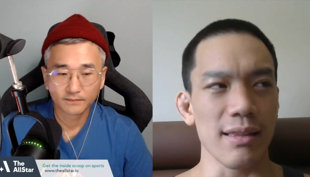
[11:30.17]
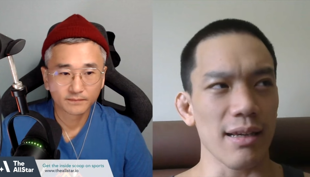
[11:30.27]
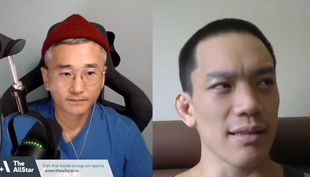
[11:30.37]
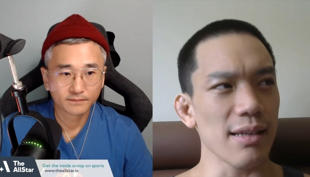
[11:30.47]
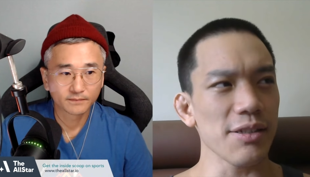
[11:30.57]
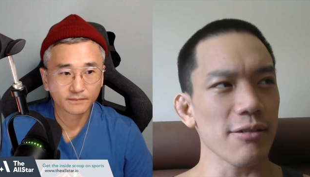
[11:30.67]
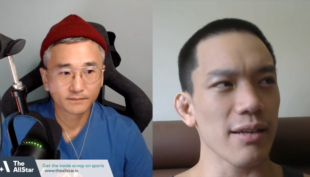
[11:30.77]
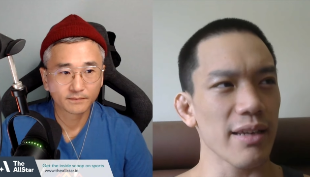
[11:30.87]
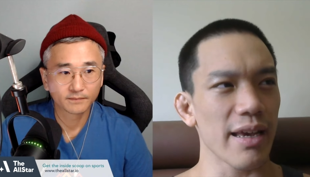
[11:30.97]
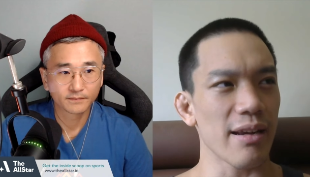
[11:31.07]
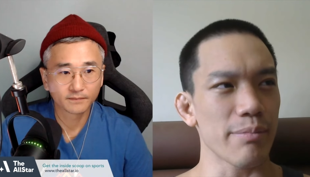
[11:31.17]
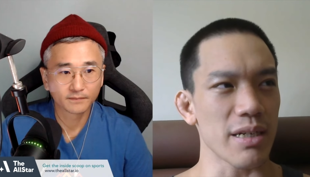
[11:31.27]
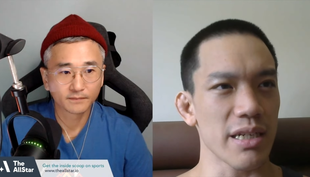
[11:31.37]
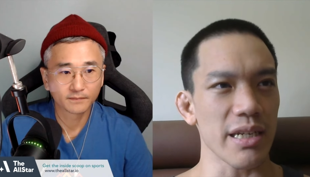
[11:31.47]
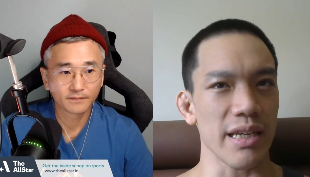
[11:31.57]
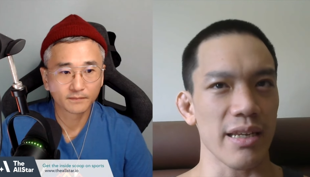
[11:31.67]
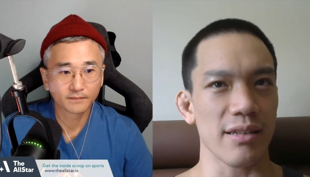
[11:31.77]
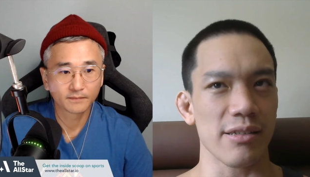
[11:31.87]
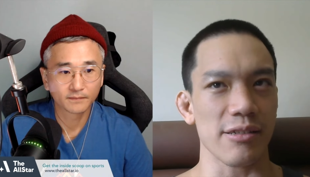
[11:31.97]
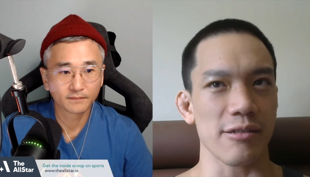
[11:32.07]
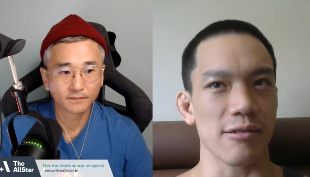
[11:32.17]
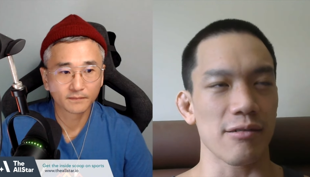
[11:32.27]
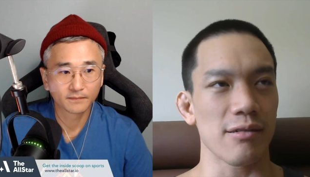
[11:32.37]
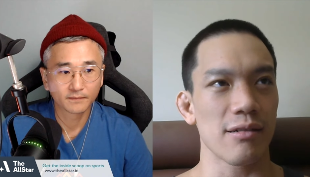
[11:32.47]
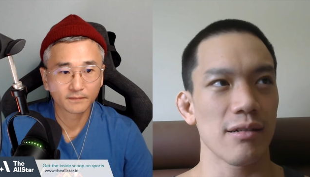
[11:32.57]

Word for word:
Speaker 1: un- unless you can get a machine to